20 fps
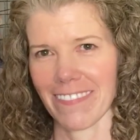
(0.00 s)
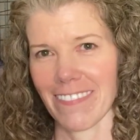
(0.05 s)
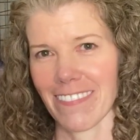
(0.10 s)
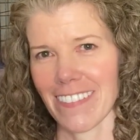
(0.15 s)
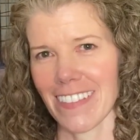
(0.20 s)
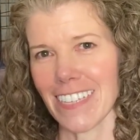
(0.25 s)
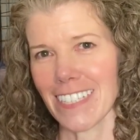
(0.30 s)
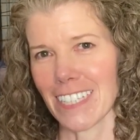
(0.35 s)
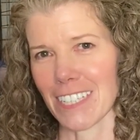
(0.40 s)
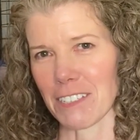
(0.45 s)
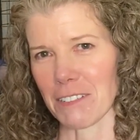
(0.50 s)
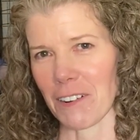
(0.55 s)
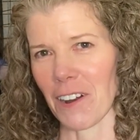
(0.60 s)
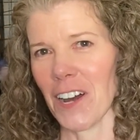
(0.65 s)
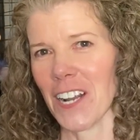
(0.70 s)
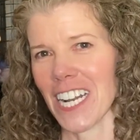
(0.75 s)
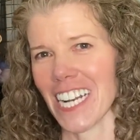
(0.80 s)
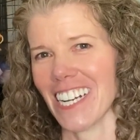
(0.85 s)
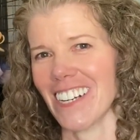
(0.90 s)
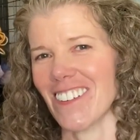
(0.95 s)
this is
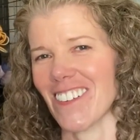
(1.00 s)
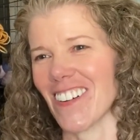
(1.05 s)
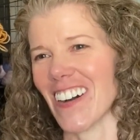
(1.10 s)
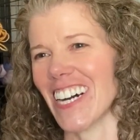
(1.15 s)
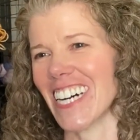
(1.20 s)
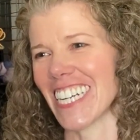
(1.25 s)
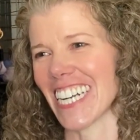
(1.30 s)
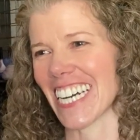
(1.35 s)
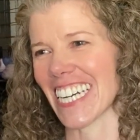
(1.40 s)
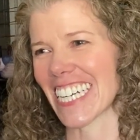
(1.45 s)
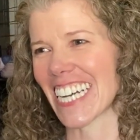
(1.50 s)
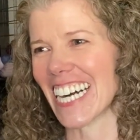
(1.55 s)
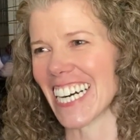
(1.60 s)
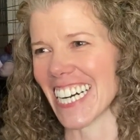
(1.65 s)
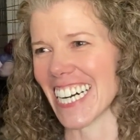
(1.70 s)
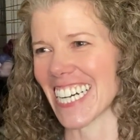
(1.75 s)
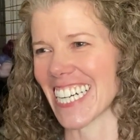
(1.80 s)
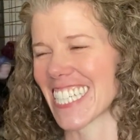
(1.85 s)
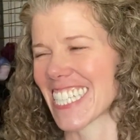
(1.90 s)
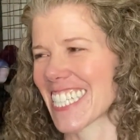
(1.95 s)
what I
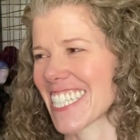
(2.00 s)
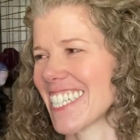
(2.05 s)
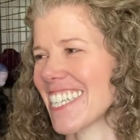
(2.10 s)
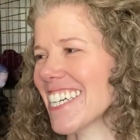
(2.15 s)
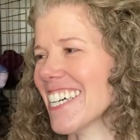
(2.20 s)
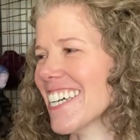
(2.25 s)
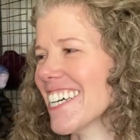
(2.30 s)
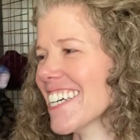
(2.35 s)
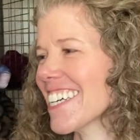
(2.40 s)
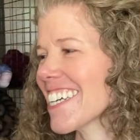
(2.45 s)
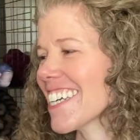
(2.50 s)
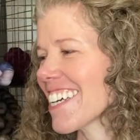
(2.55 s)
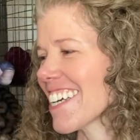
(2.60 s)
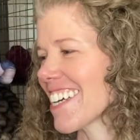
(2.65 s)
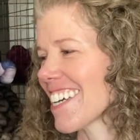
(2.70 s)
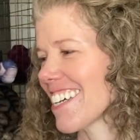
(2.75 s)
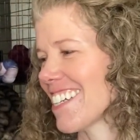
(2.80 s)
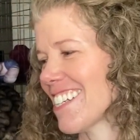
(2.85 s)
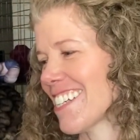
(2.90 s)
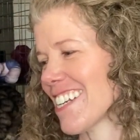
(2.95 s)
got.
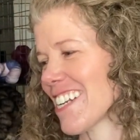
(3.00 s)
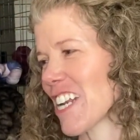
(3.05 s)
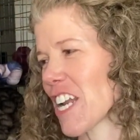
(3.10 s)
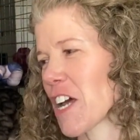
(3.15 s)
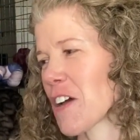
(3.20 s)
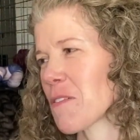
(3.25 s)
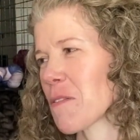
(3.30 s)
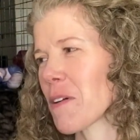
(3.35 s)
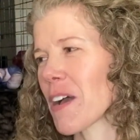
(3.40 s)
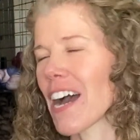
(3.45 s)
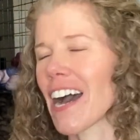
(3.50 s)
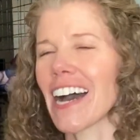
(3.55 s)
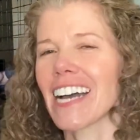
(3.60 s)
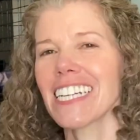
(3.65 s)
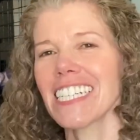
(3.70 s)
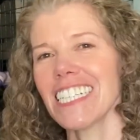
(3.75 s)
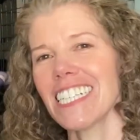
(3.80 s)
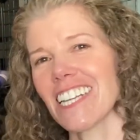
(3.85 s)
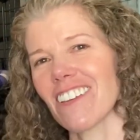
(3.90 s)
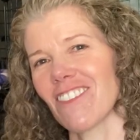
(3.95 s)
And I
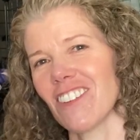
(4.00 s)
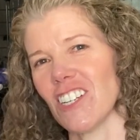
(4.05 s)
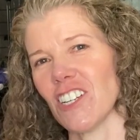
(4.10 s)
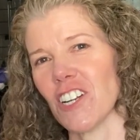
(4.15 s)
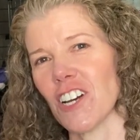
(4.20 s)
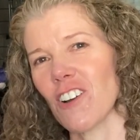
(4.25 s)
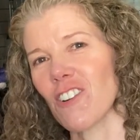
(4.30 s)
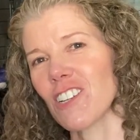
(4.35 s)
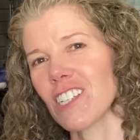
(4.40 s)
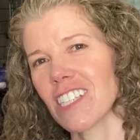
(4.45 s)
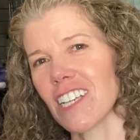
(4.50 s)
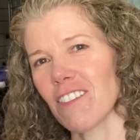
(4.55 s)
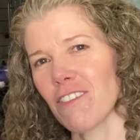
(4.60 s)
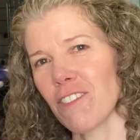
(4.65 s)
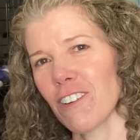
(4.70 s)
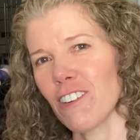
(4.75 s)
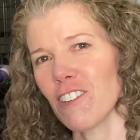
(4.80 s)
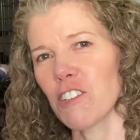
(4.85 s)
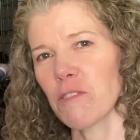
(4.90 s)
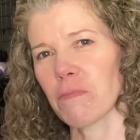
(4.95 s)
didn't even notice it
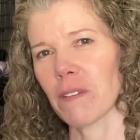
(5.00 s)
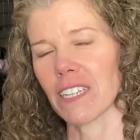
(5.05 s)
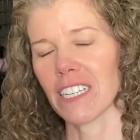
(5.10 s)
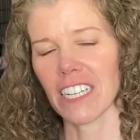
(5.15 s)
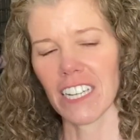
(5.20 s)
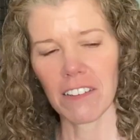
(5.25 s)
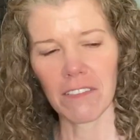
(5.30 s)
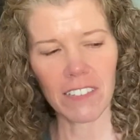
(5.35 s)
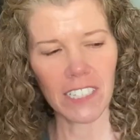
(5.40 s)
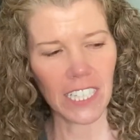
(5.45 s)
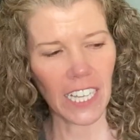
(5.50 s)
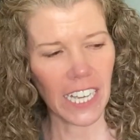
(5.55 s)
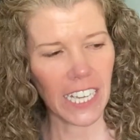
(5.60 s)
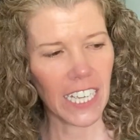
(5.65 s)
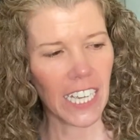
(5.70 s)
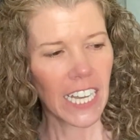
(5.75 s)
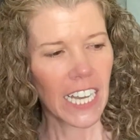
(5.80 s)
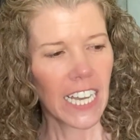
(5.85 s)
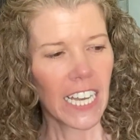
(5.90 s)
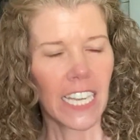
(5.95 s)
first, but he was like,
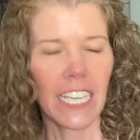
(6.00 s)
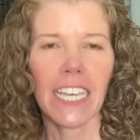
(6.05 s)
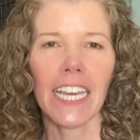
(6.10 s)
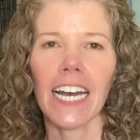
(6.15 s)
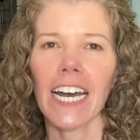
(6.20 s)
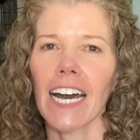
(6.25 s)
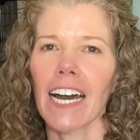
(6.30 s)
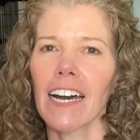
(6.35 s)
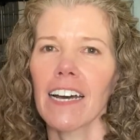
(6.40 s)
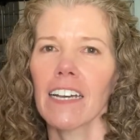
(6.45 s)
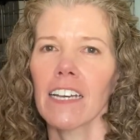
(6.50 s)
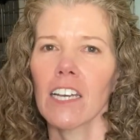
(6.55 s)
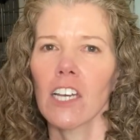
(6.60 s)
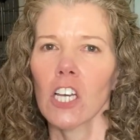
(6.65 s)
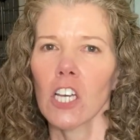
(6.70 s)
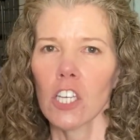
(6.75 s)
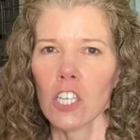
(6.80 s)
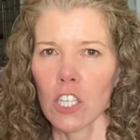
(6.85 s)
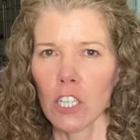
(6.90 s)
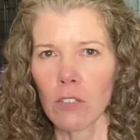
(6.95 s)
yeah,
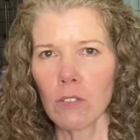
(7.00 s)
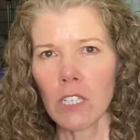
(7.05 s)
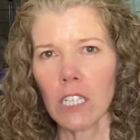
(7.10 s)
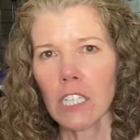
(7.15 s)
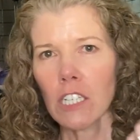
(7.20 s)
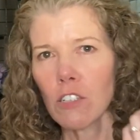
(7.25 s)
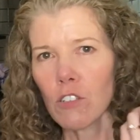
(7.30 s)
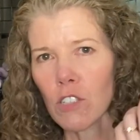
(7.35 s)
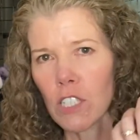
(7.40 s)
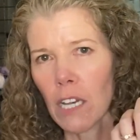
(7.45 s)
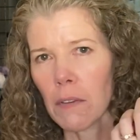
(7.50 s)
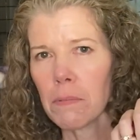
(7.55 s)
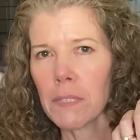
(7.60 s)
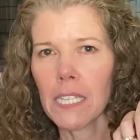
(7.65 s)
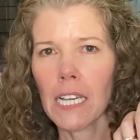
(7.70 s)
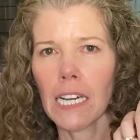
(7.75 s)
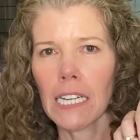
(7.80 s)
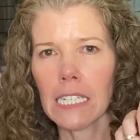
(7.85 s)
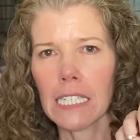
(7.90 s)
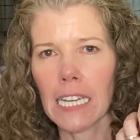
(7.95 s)
you did yours
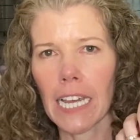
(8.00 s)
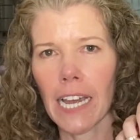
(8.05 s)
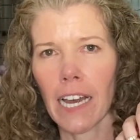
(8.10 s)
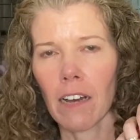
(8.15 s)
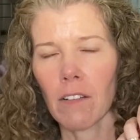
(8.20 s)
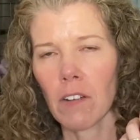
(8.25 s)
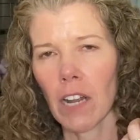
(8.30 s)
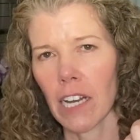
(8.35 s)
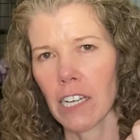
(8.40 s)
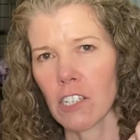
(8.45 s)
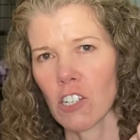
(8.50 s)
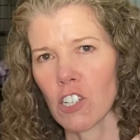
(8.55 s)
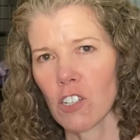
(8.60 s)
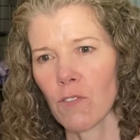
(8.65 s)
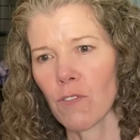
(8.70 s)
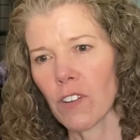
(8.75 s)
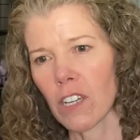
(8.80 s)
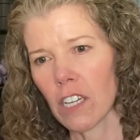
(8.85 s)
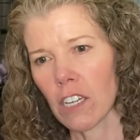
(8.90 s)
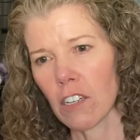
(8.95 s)
upside down. I just
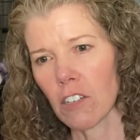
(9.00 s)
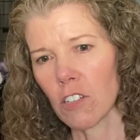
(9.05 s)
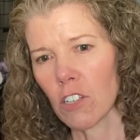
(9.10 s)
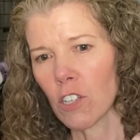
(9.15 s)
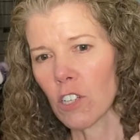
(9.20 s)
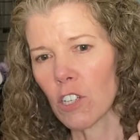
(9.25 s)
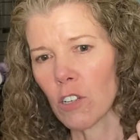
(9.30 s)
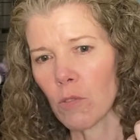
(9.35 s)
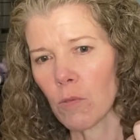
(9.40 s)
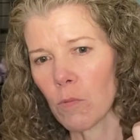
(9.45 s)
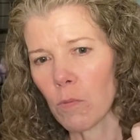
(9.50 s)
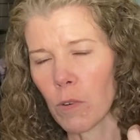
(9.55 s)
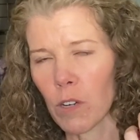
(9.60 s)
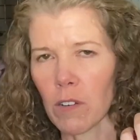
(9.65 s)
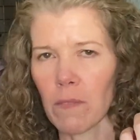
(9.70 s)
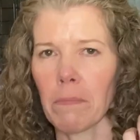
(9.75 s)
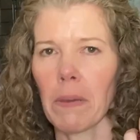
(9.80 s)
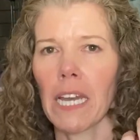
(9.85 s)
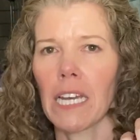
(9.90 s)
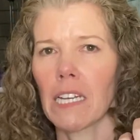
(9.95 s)
figured you
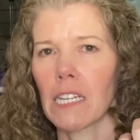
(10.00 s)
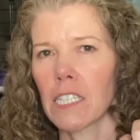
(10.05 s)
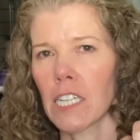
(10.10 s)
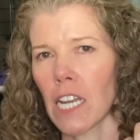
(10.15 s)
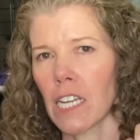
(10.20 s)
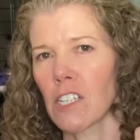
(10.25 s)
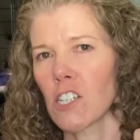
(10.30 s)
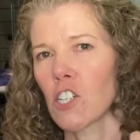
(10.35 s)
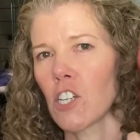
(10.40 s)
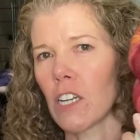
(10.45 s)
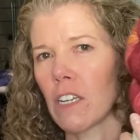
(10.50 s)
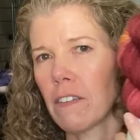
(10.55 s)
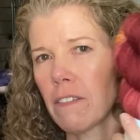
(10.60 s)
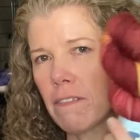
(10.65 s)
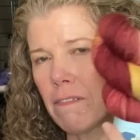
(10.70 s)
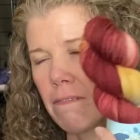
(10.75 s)
weren't paying attention.